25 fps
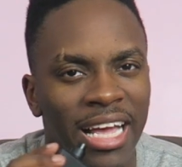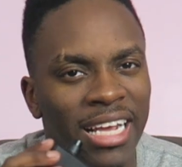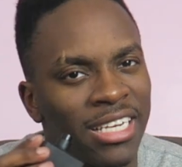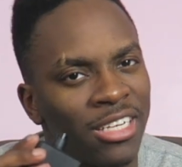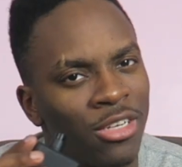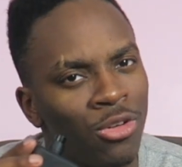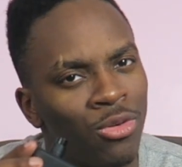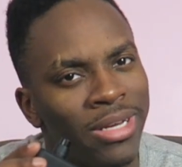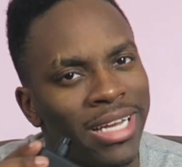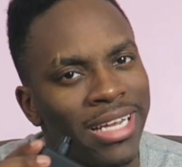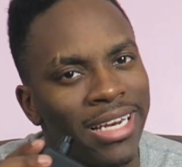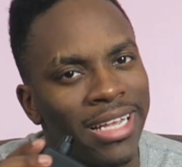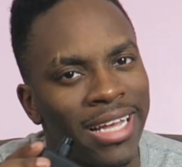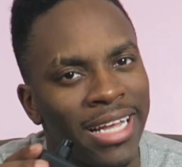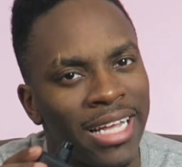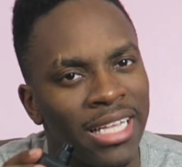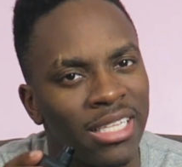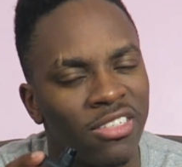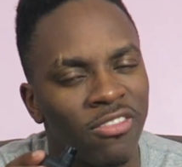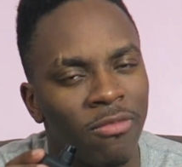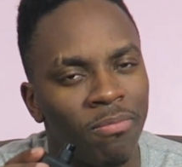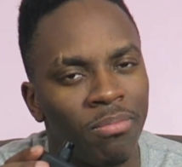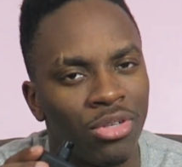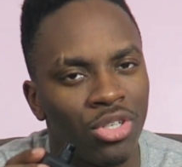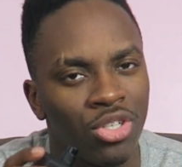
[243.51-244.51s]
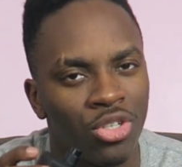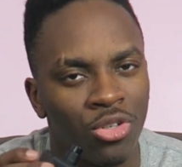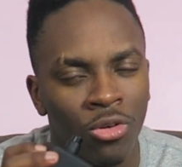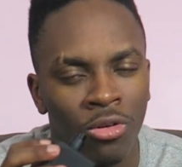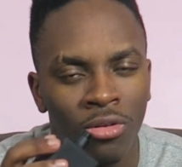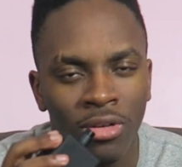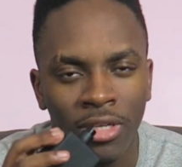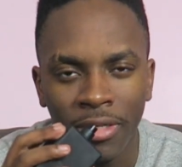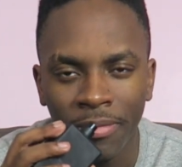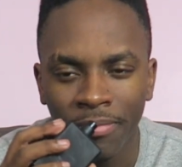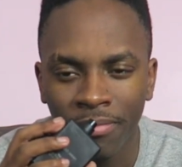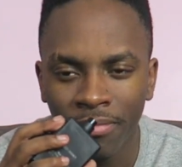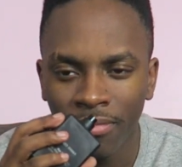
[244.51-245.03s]
I do get hints of
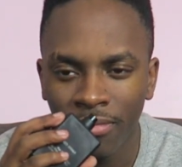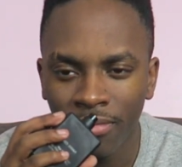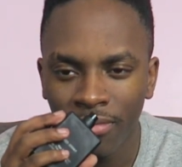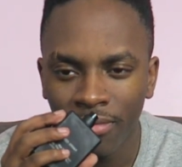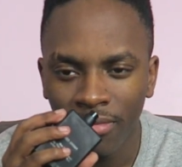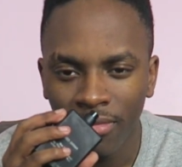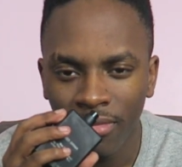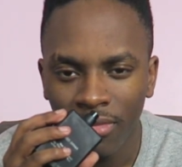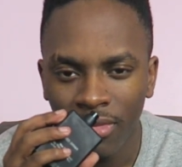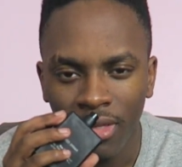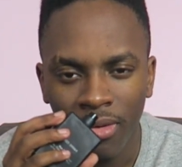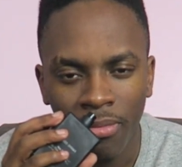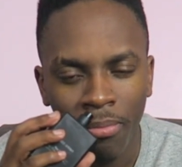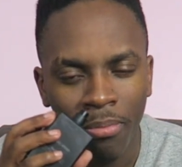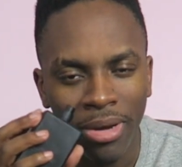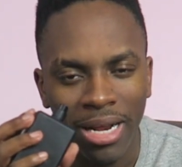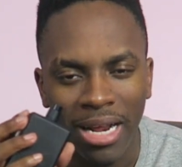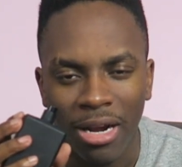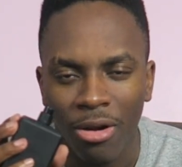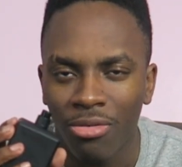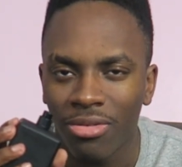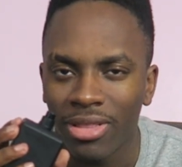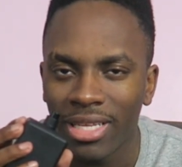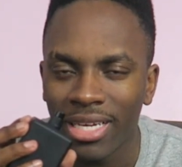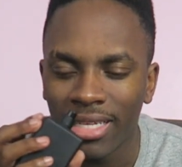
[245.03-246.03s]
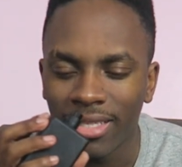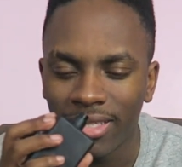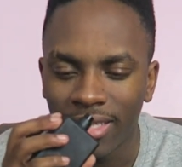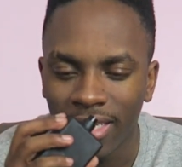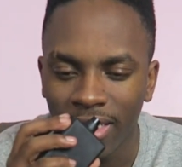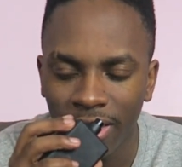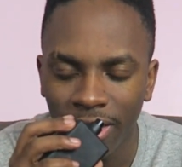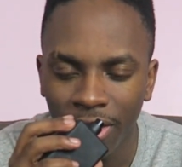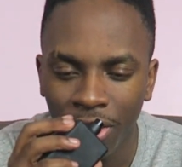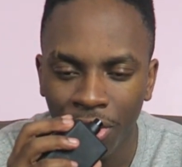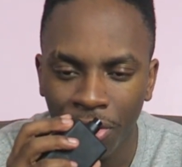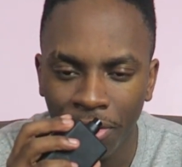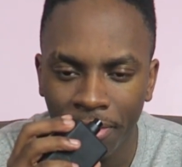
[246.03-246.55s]
patchouli, but I don't think it's
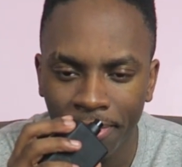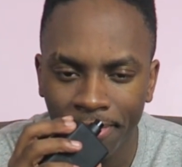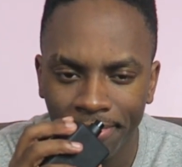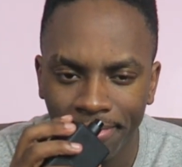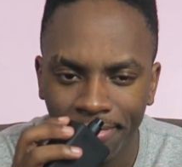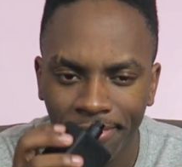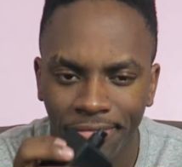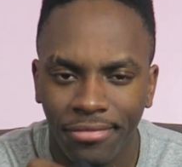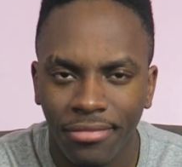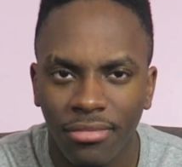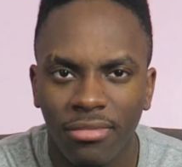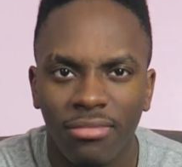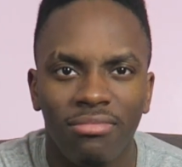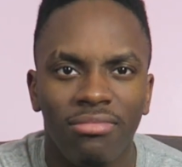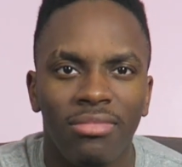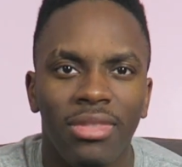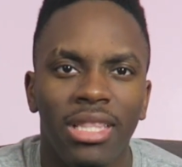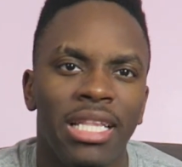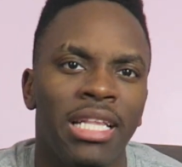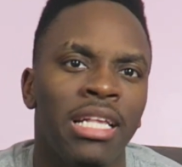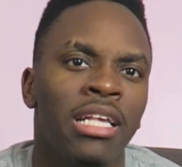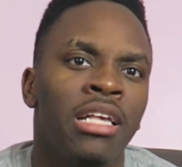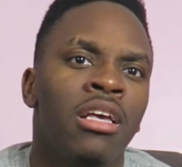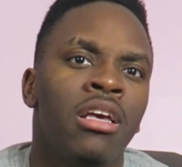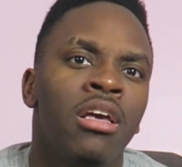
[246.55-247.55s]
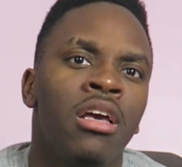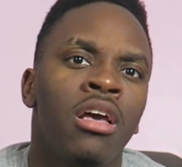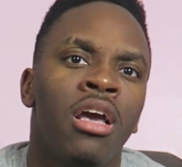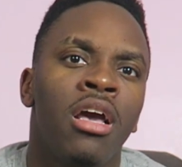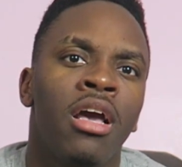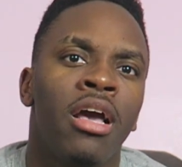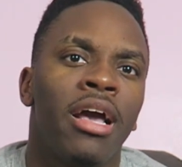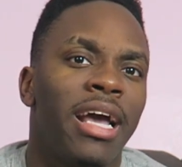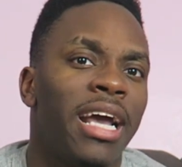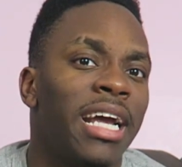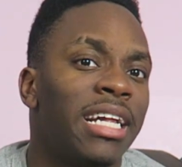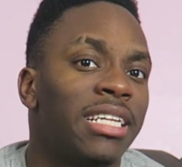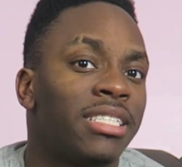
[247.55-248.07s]
in here.
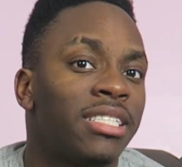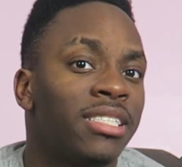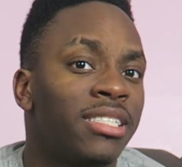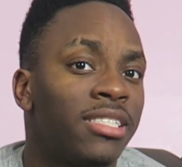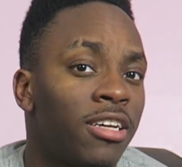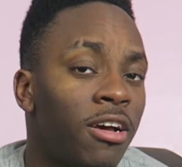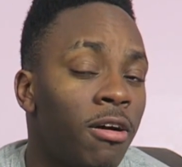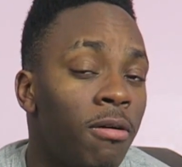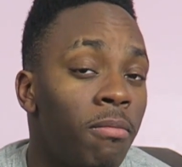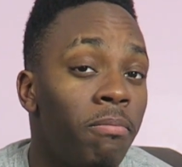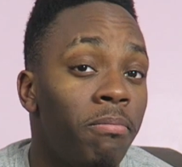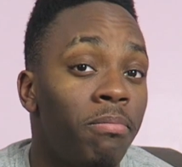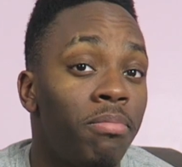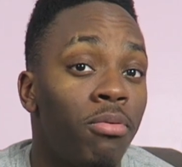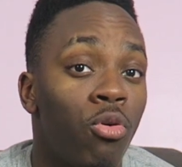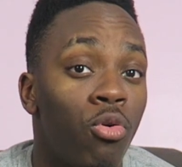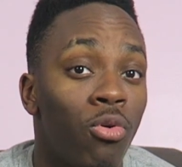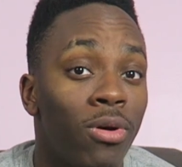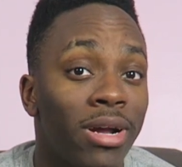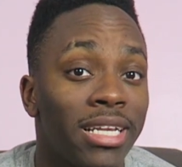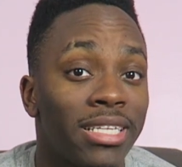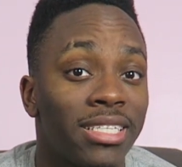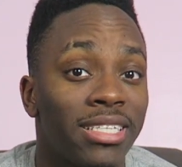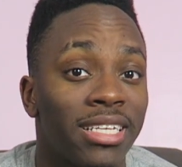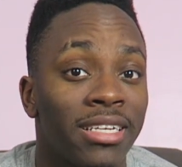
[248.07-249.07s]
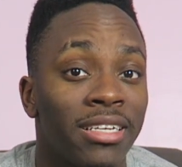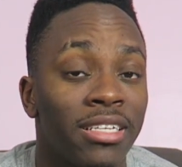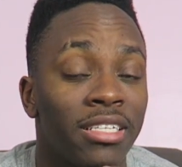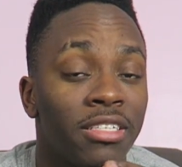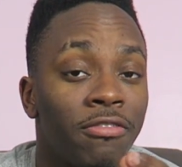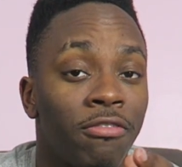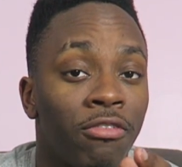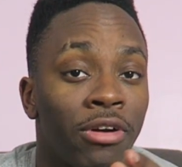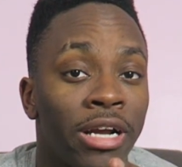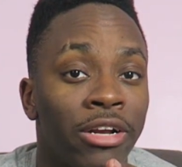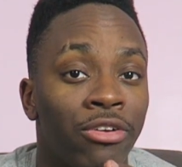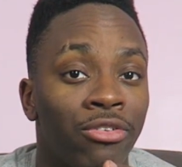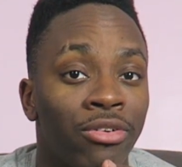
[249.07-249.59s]
At some points in this
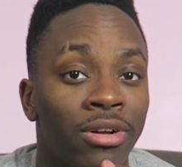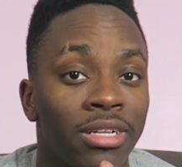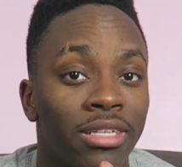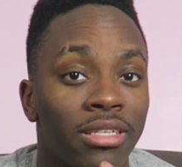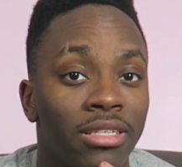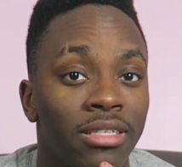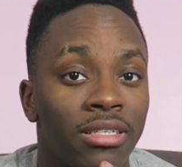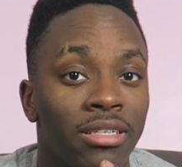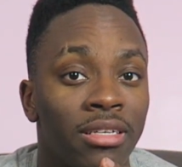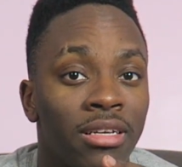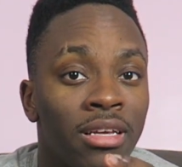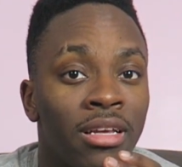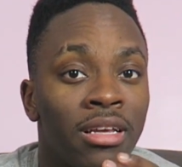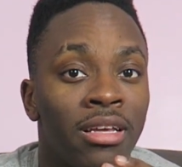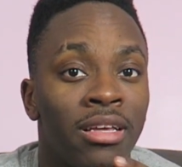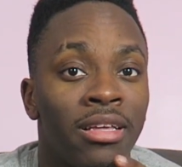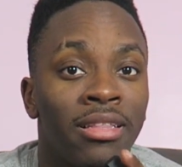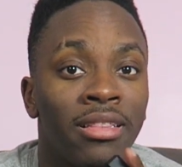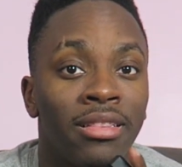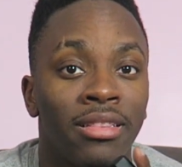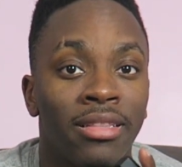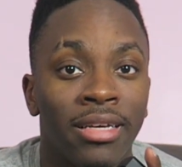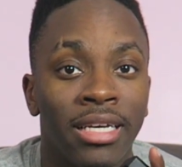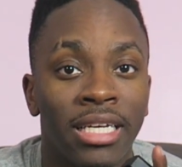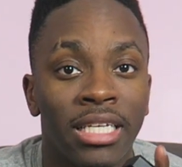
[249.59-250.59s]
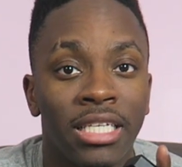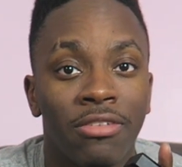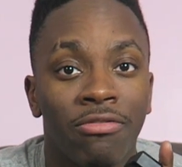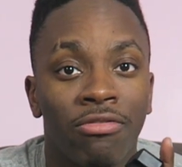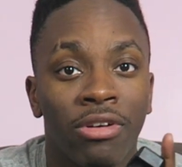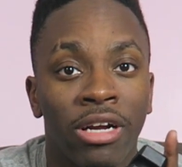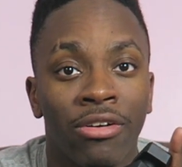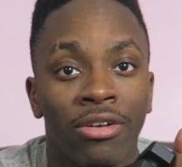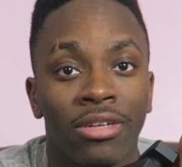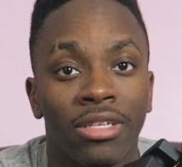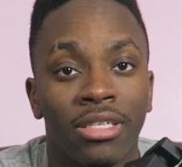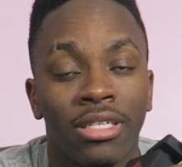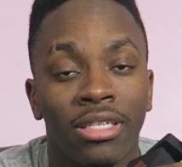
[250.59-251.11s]
fragrance
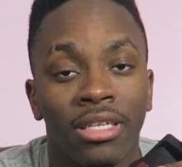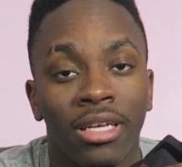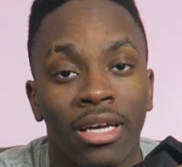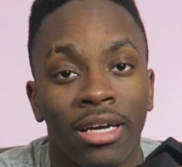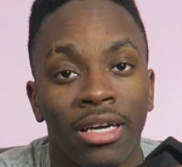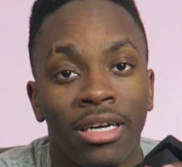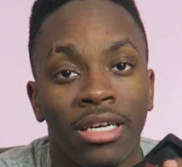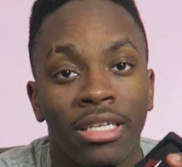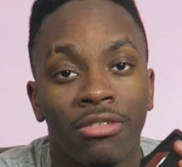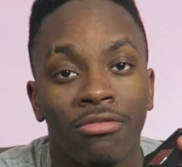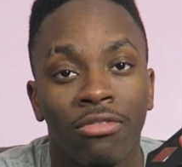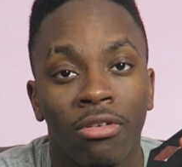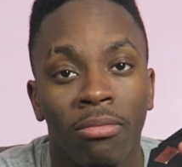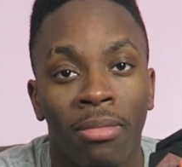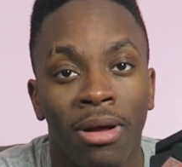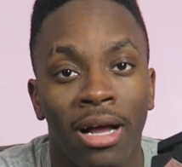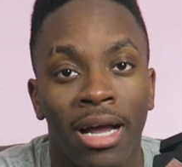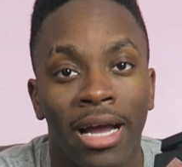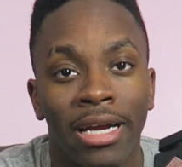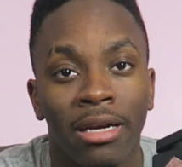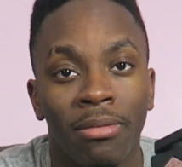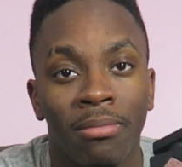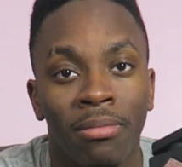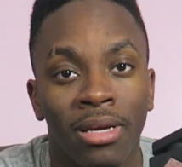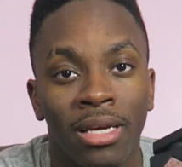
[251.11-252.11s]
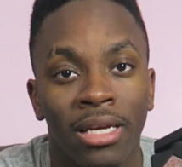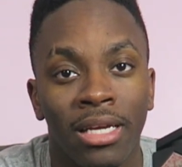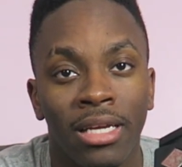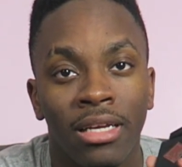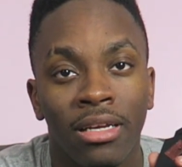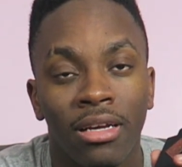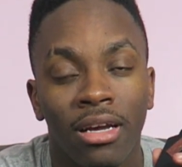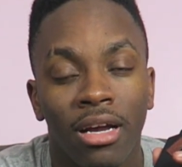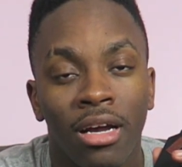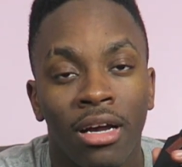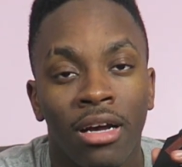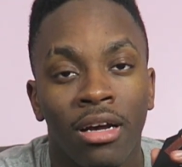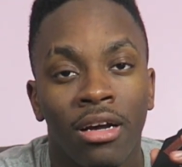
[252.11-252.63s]
does remind
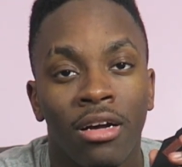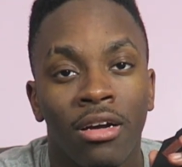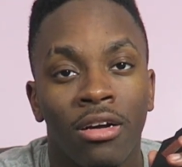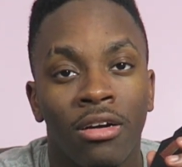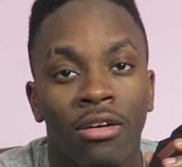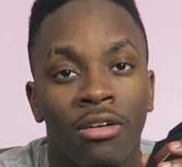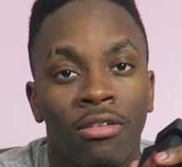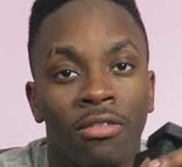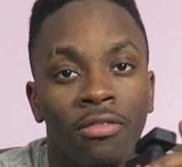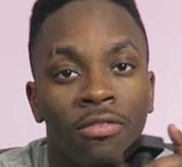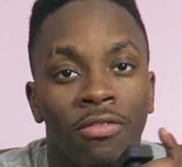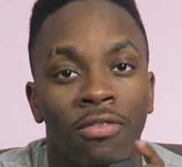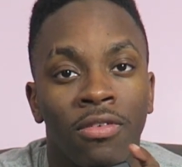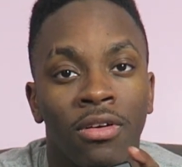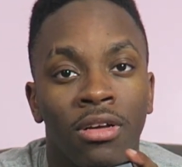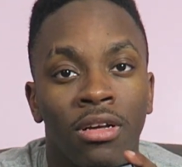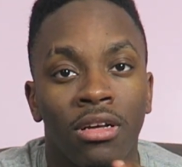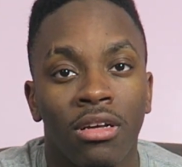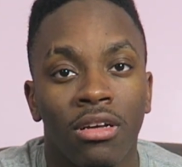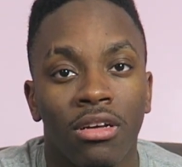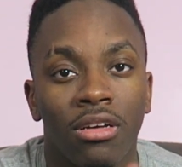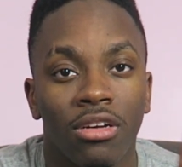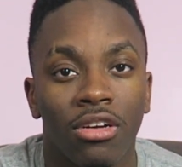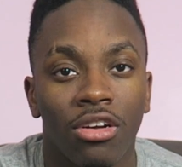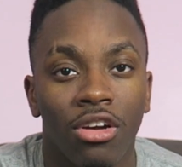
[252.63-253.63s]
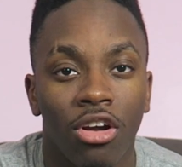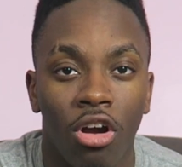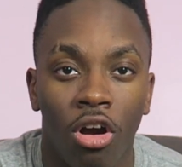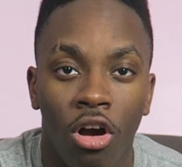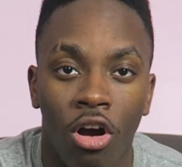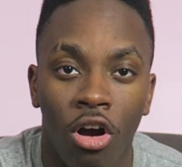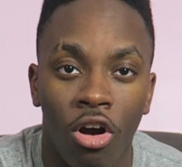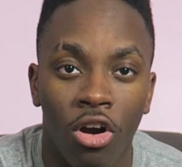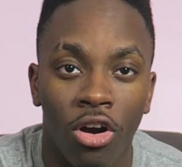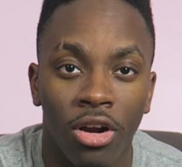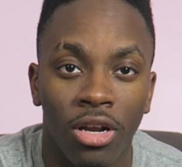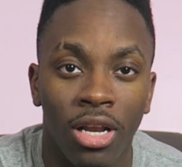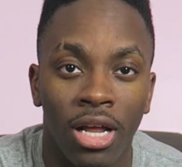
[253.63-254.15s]
me of
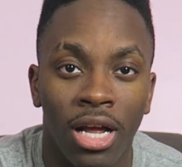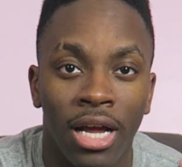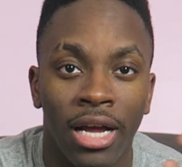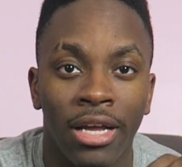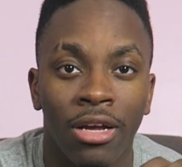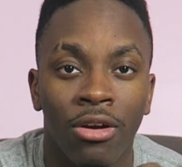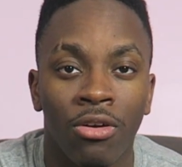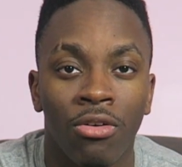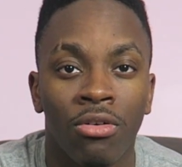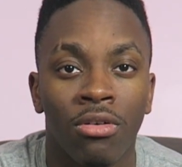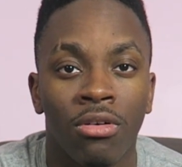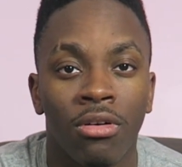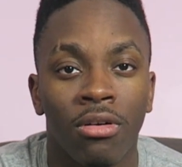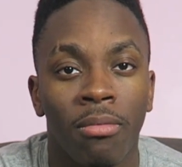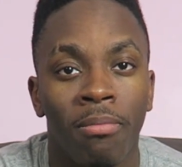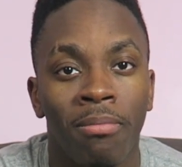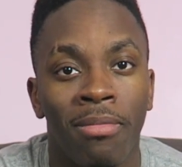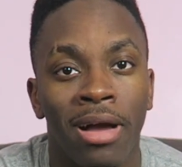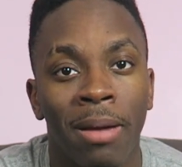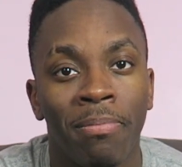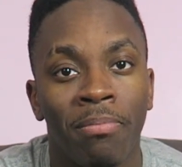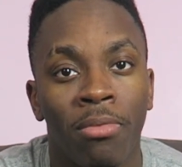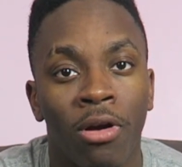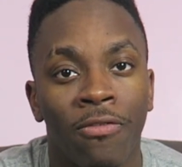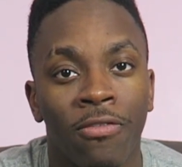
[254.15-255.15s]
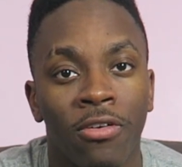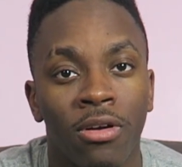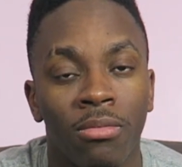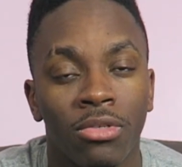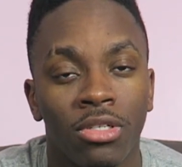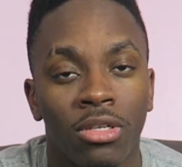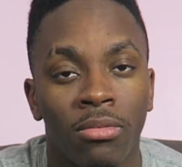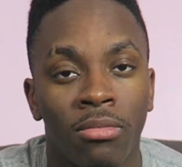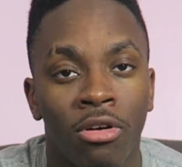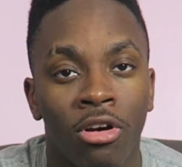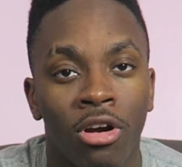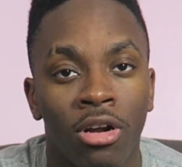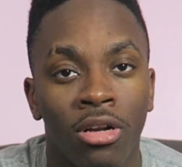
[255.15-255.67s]
Carlisle by Parfums
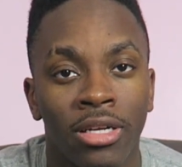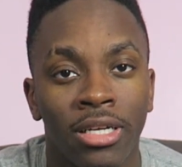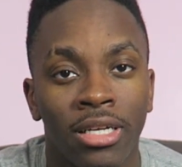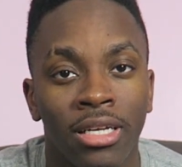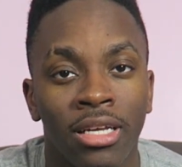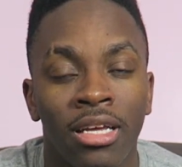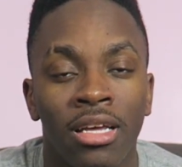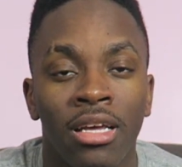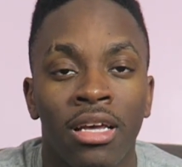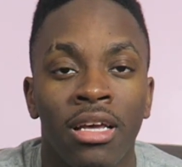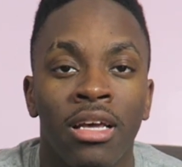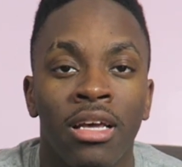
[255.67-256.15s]
de Marly.